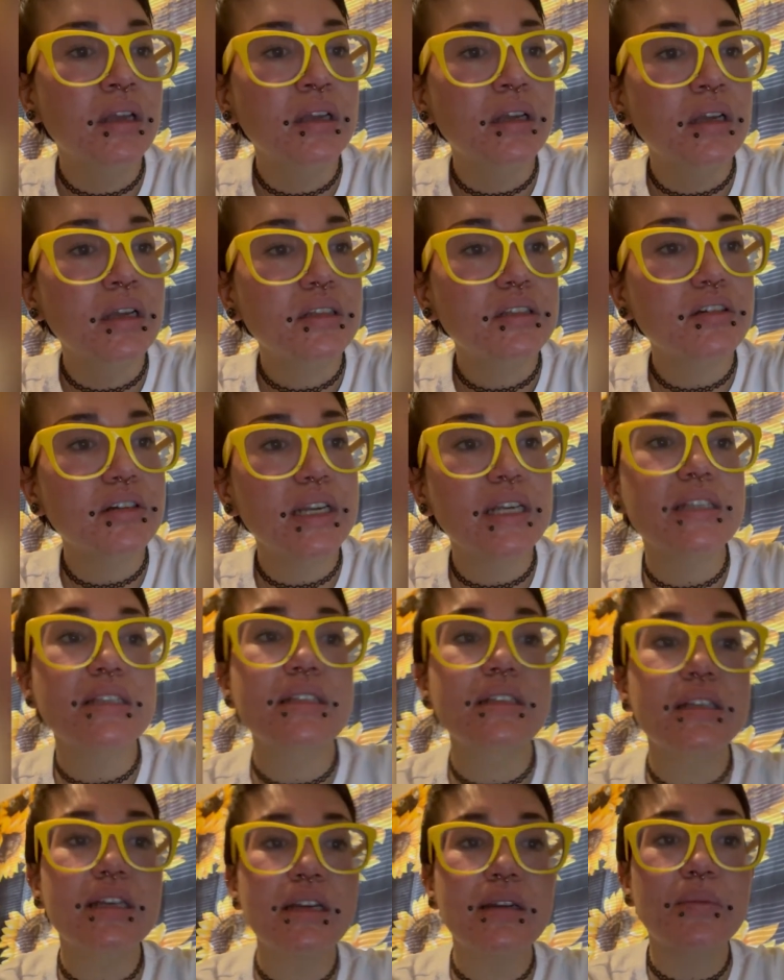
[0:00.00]
So again,
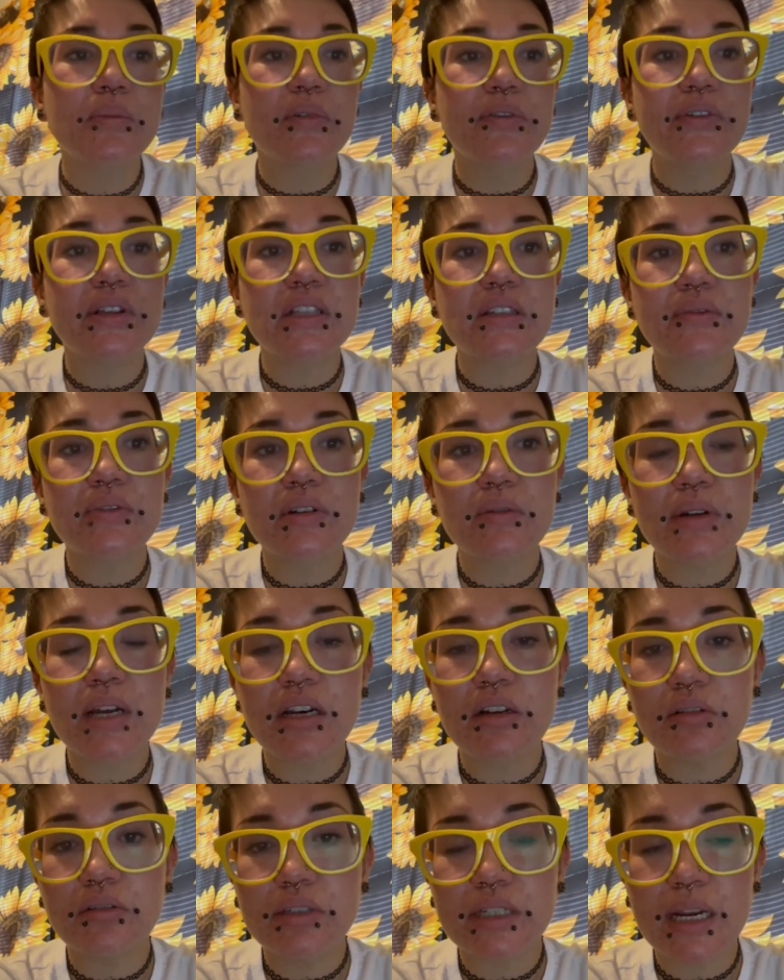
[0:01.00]
selenium prevents free
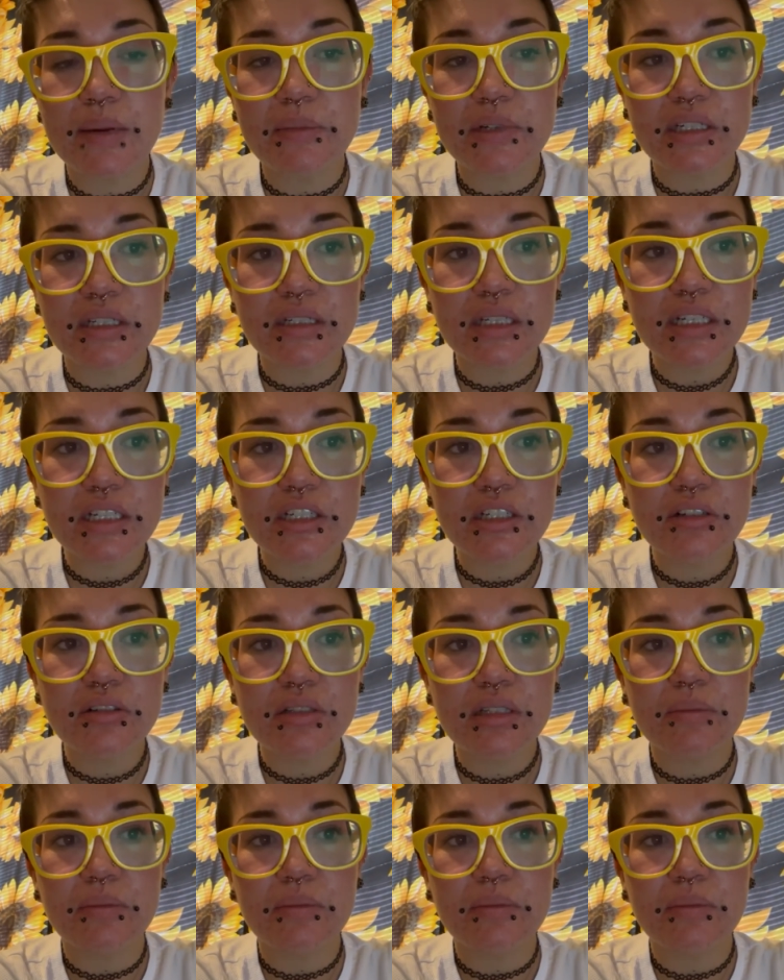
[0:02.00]
radical damage in tissues.